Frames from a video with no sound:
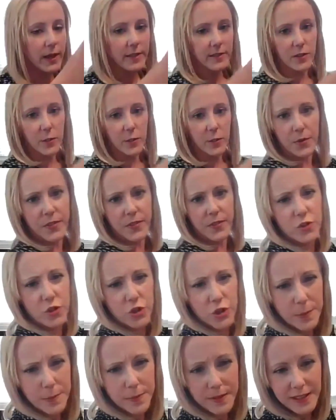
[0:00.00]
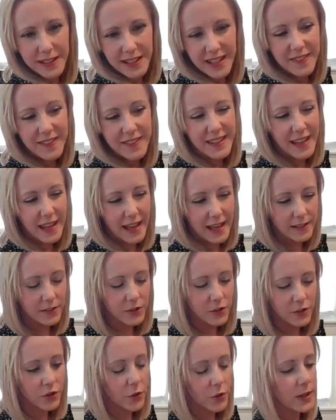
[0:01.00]
to wait to put the chips in at the
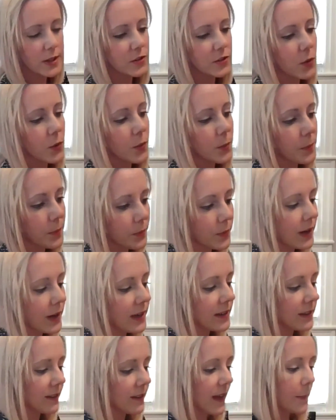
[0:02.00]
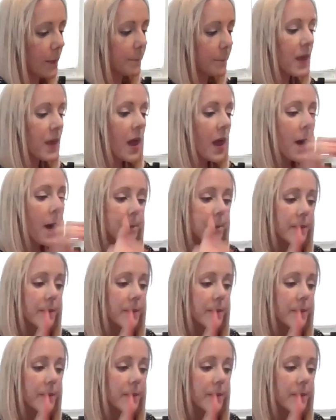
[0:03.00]
end so I don't break them.